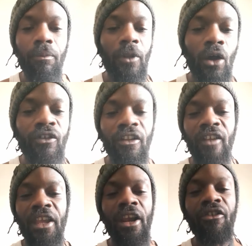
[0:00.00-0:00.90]

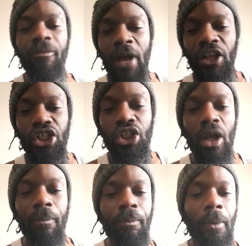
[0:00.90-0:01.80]
thousands of years smashed
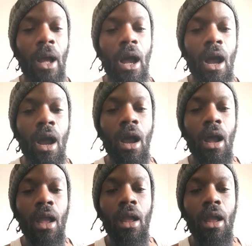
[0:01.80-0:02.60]
up our